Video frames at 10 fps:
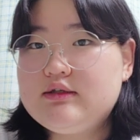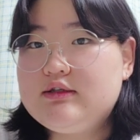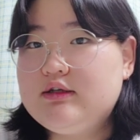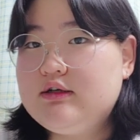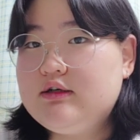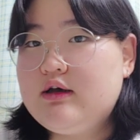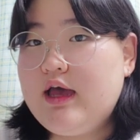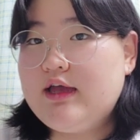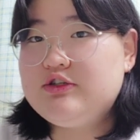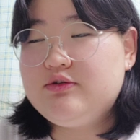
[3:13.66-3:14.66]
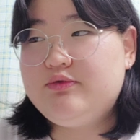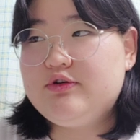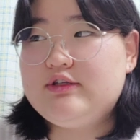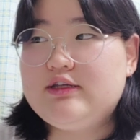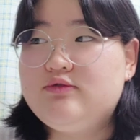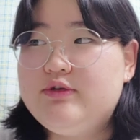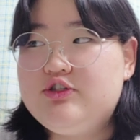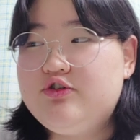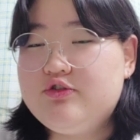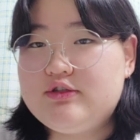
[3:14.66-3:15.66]
the etching process
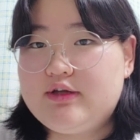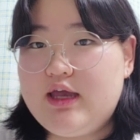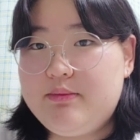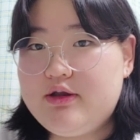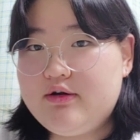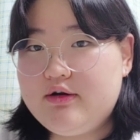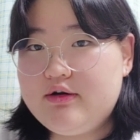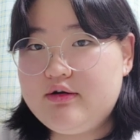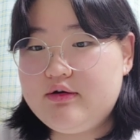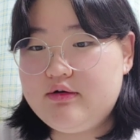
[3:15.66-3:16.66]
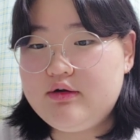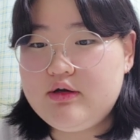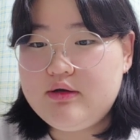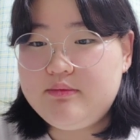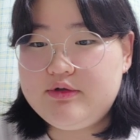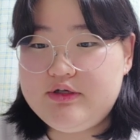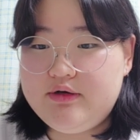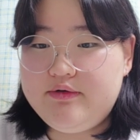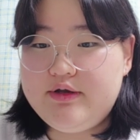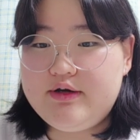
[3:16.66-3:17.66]
which use the chemical
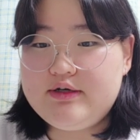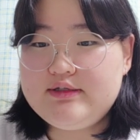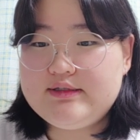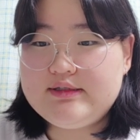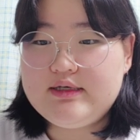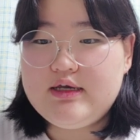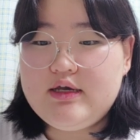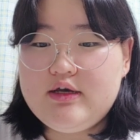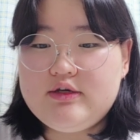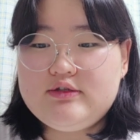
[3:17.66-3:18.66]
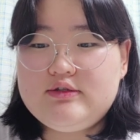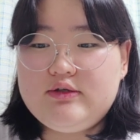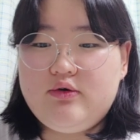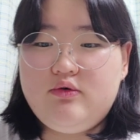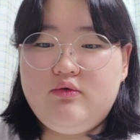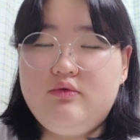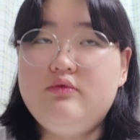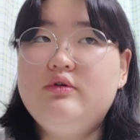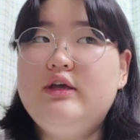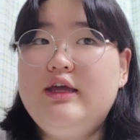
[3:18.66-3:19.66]
materials. So
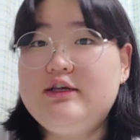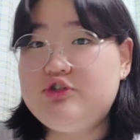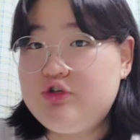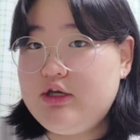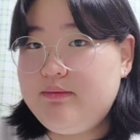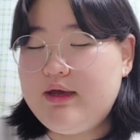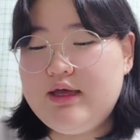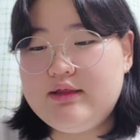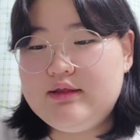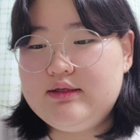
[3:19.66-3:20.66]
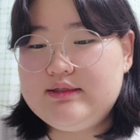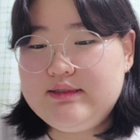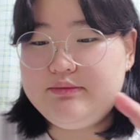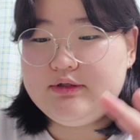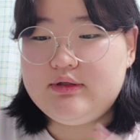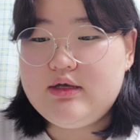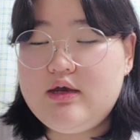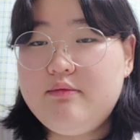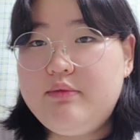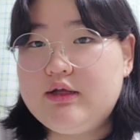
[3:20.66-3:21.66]
it is cheap and simple,
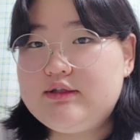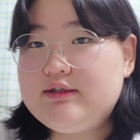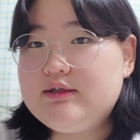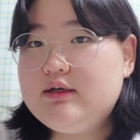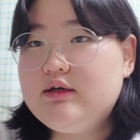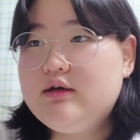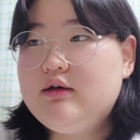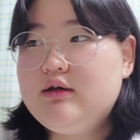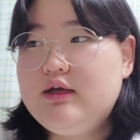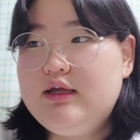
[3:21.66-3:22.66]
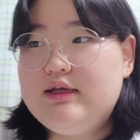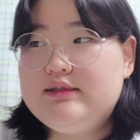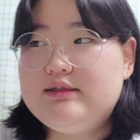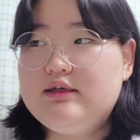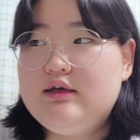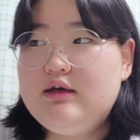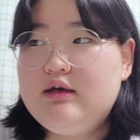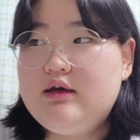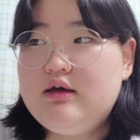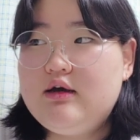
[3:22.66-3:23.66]
but it is
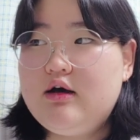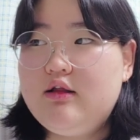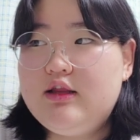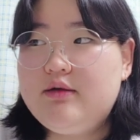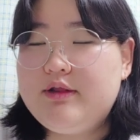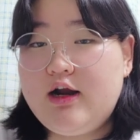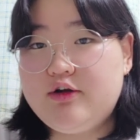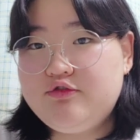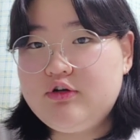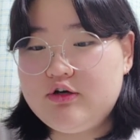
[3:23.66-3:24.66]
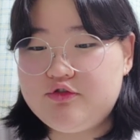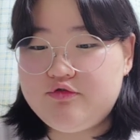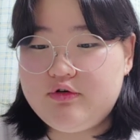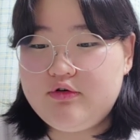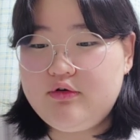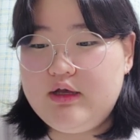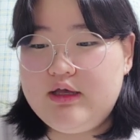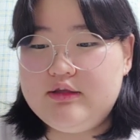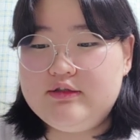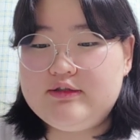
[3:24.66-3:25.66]
a little bit hard to control
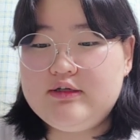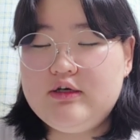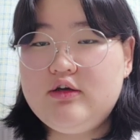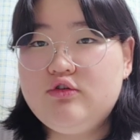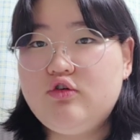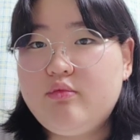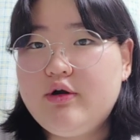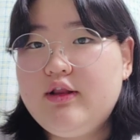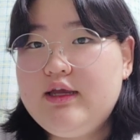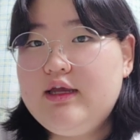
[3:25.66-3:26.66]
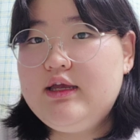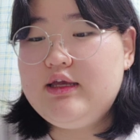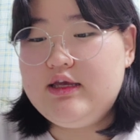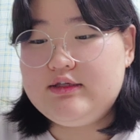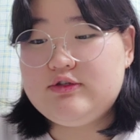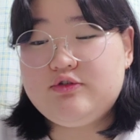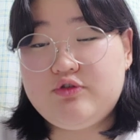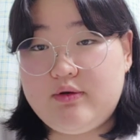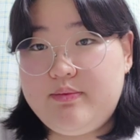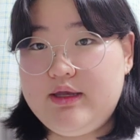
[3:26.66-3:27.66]
and normally
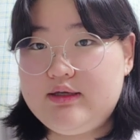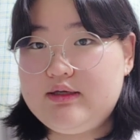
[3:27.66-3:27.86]
isotropic.